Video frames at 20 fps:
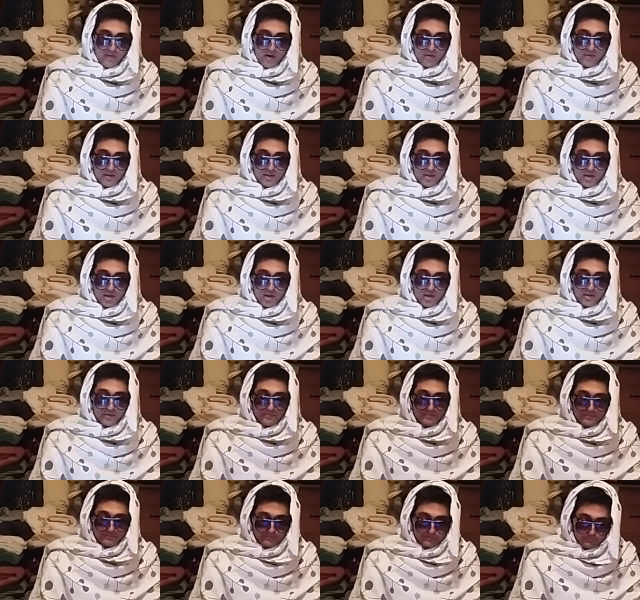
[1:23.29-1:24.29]
very
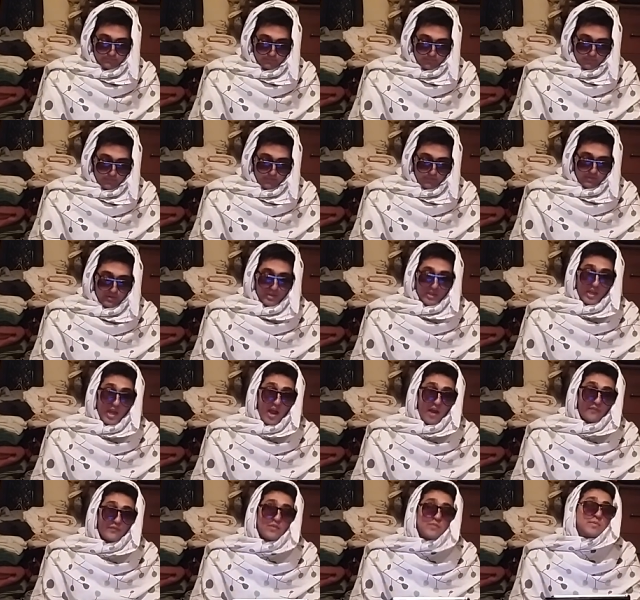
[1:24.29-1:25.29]
good.
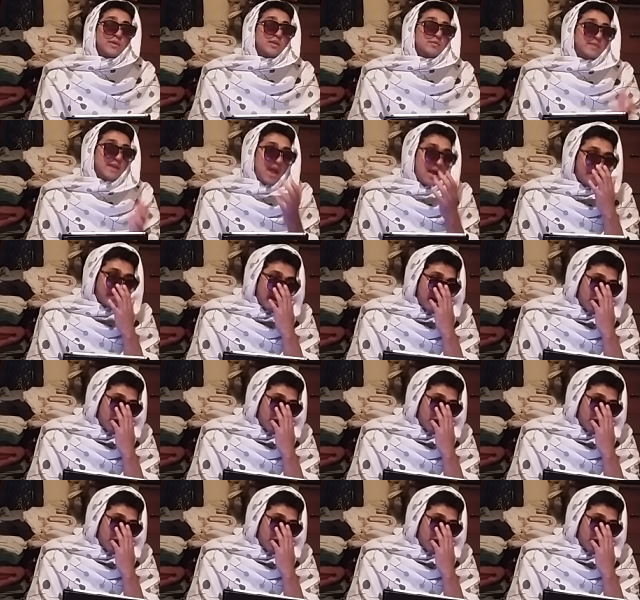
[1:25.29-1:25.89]
God forbid you have